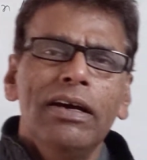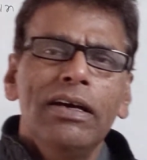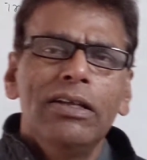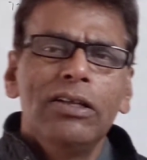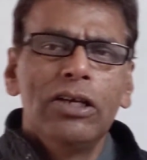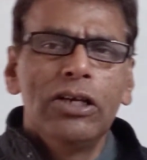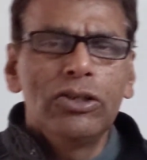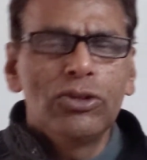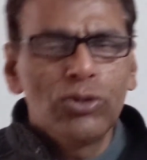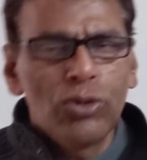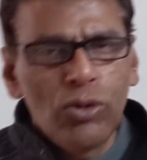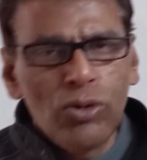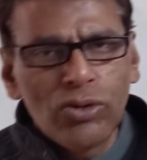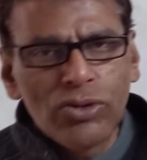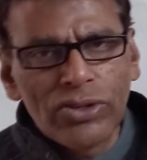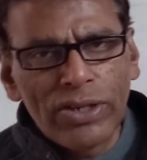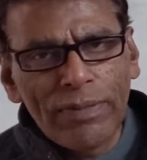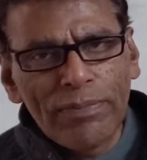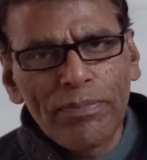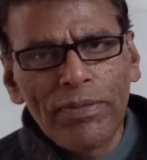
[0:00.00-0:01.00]
They show
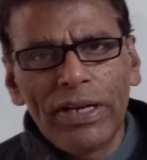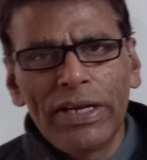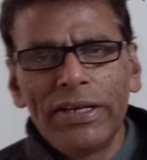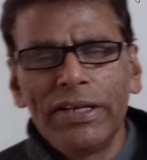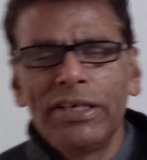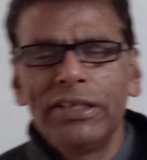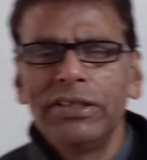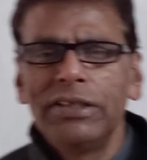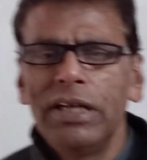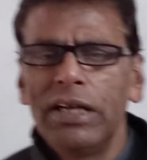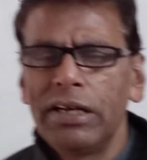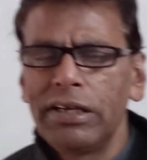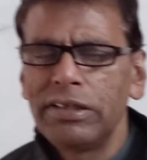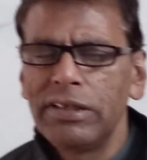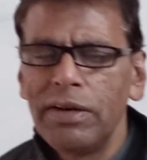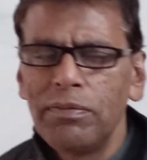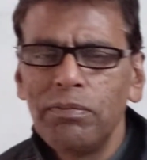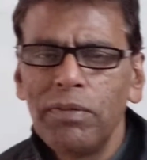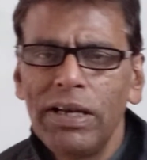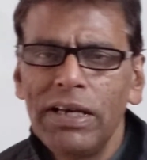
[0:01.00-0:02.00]

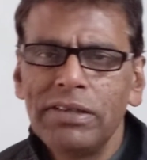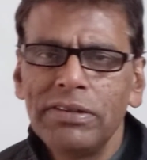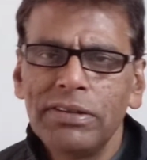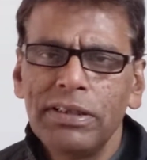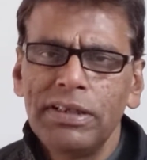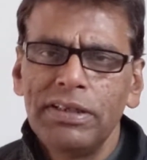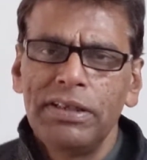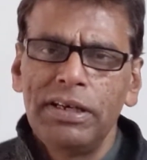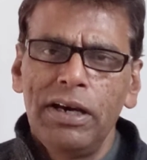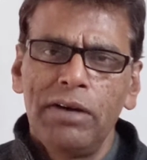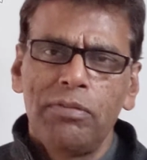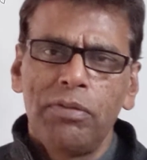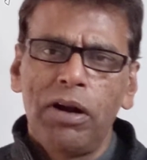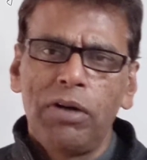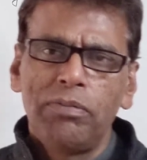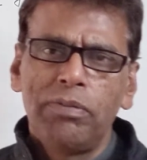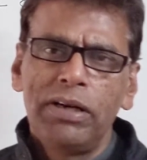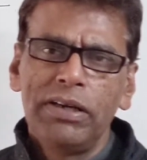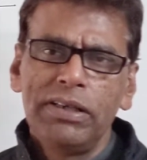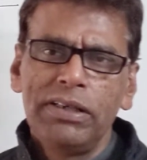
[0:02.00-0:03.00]
resemblance in their
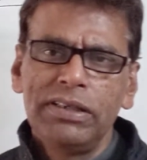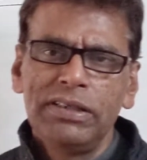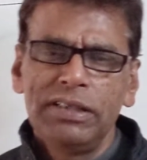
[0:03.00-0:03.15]
properties.